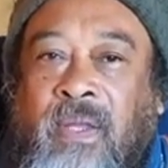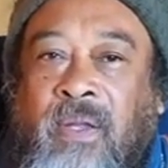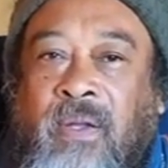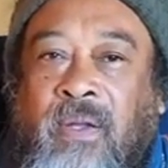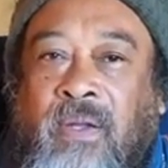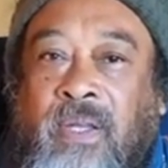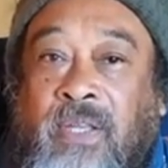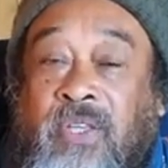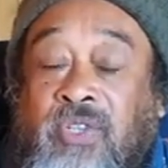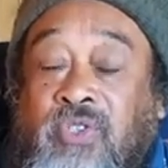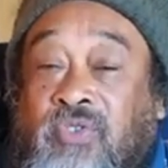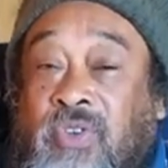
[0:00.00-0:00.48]

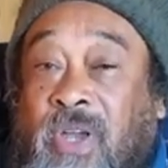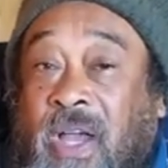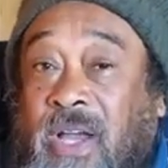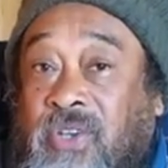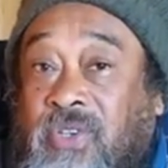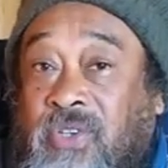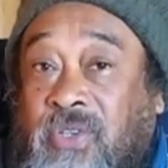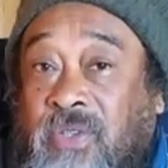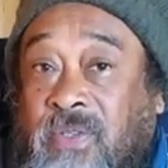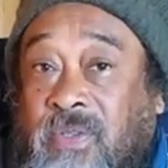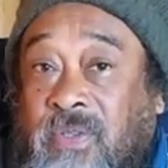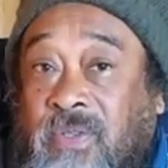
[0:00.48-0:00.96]

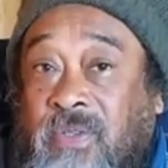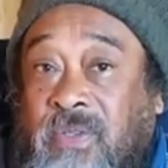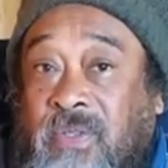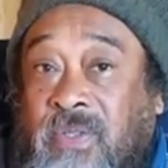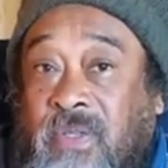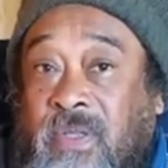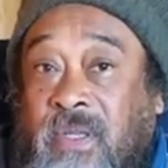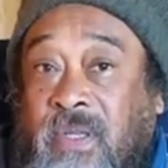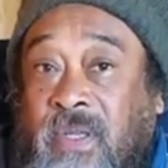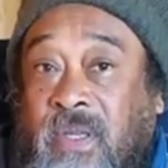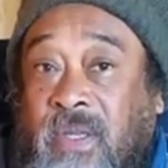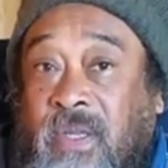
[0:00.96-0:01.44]
distractions
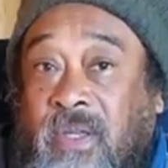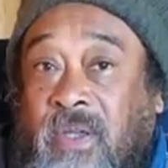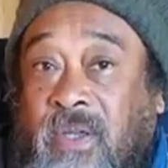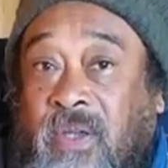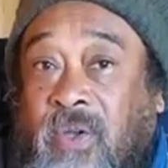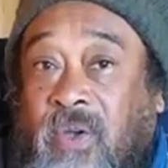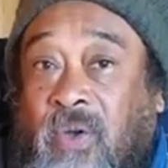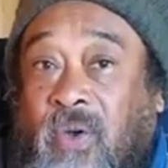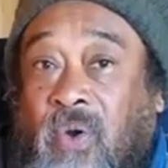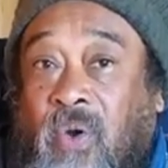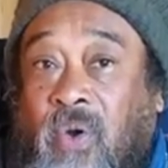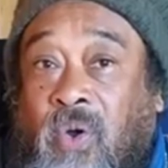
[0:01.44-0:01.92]

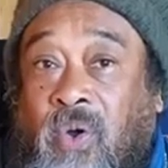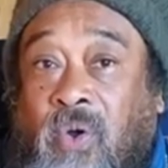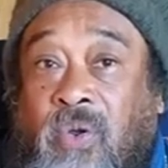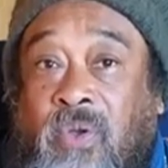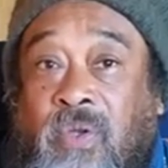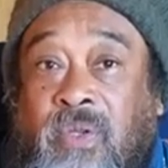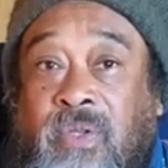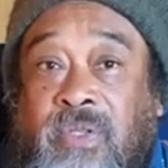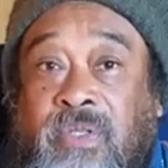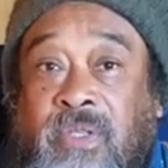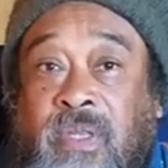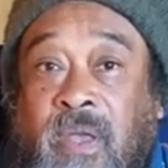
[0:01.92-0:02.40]

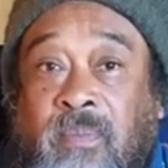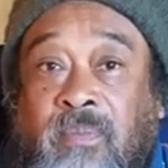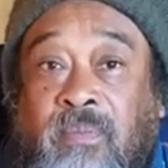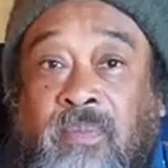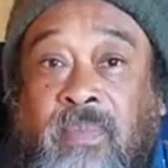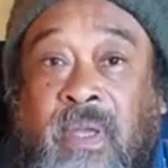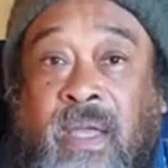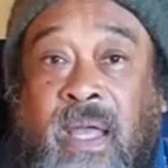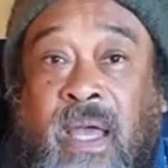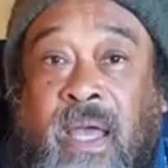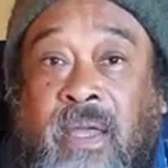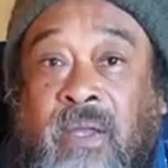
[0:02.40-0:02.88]
or some
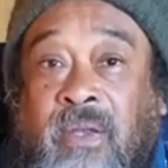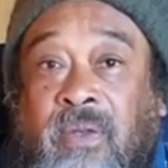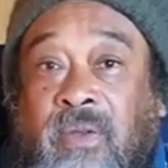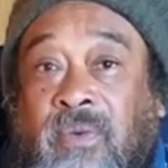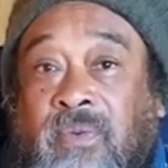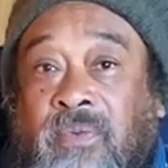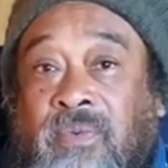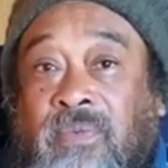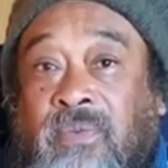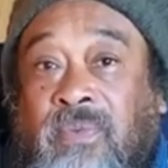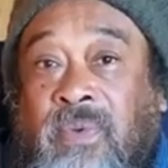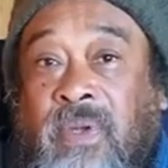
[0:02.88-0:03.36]
kind
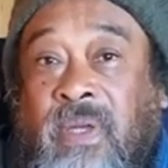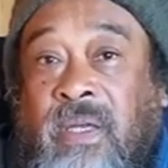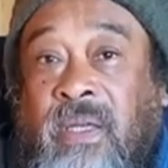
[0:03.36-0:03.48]
of